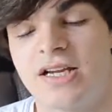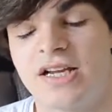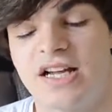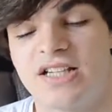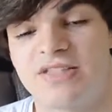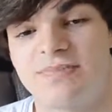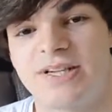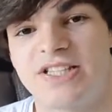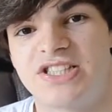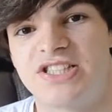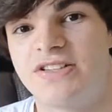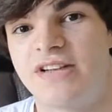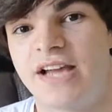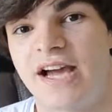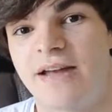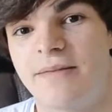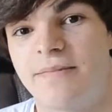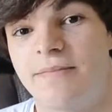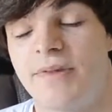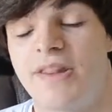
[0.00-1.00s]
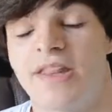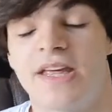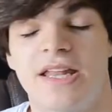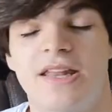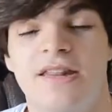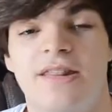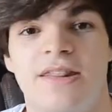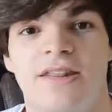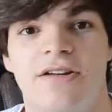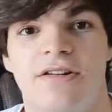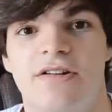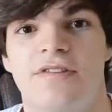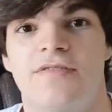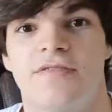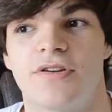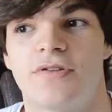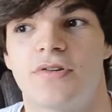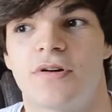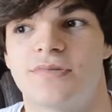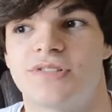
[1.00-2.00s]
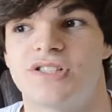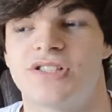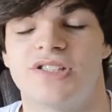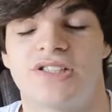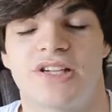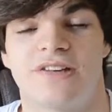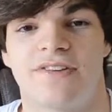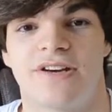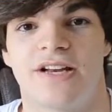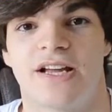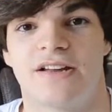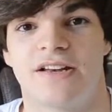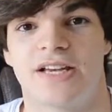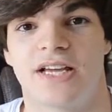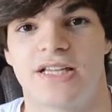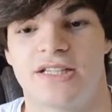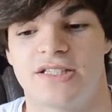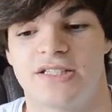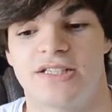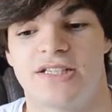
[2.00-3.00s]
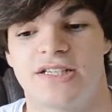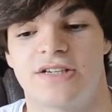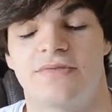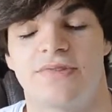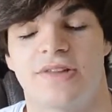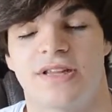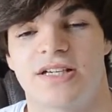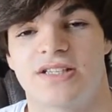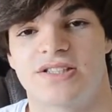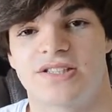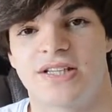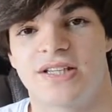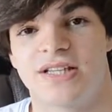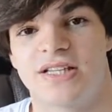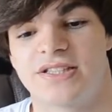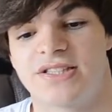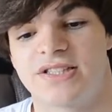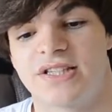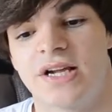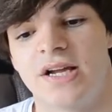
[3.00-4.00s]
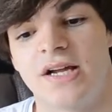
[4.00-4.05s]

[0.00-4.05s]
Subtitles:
as best you can, but then there are a few options every now and again to deal with things like this.